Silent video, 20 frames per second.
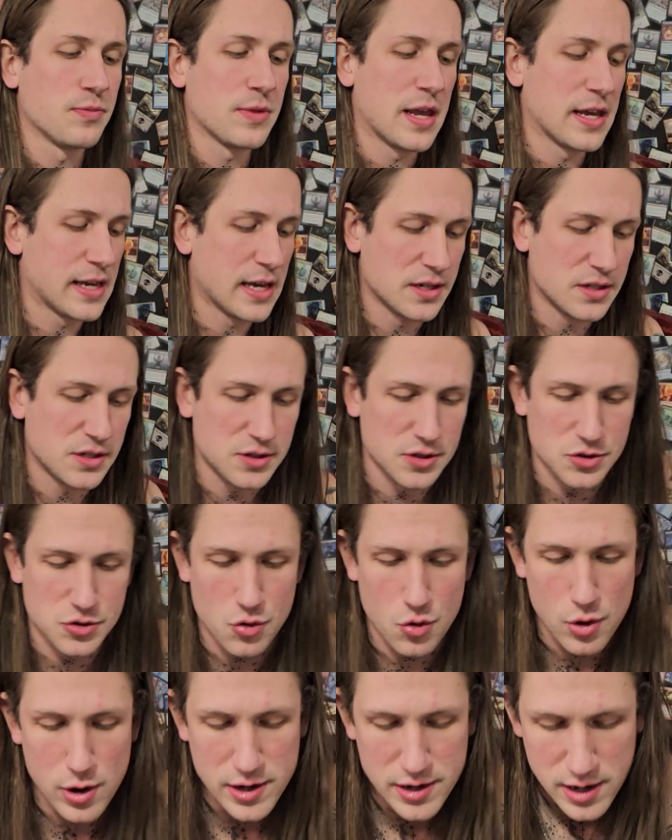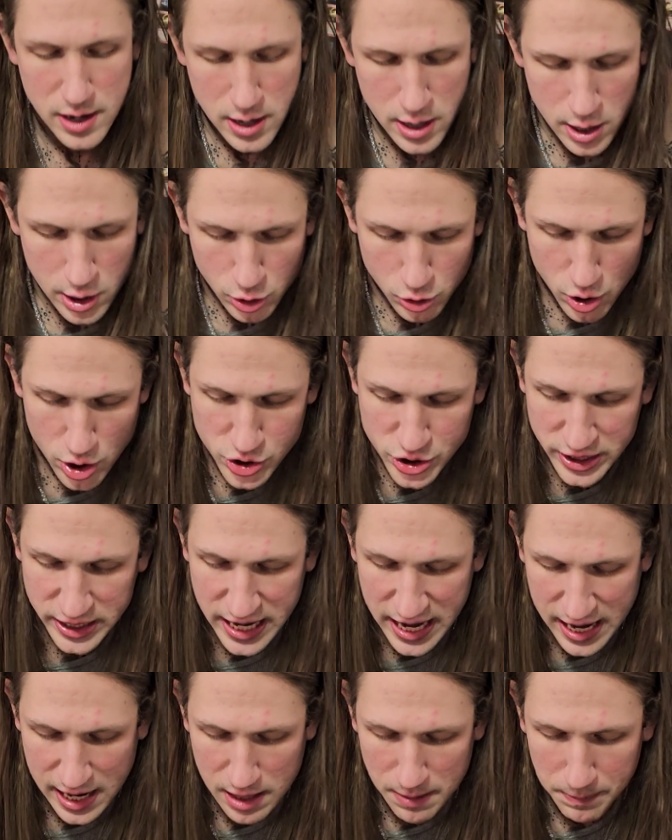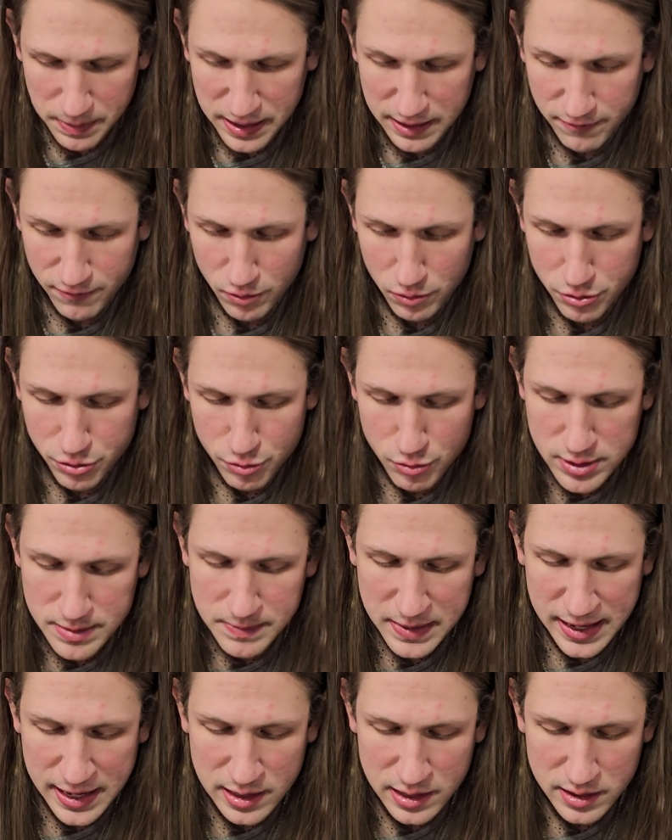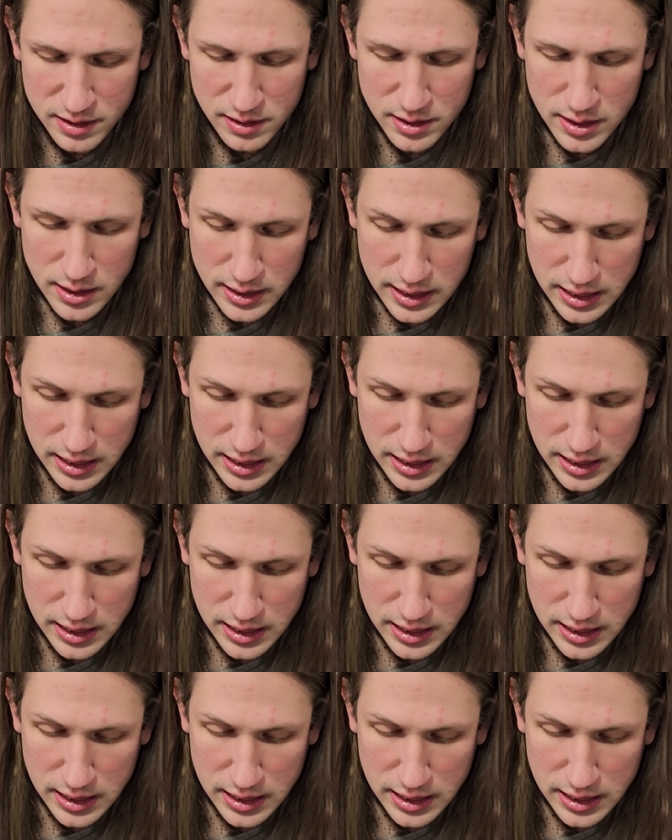it gets destroyed. Crushing Canopy for 3 mana,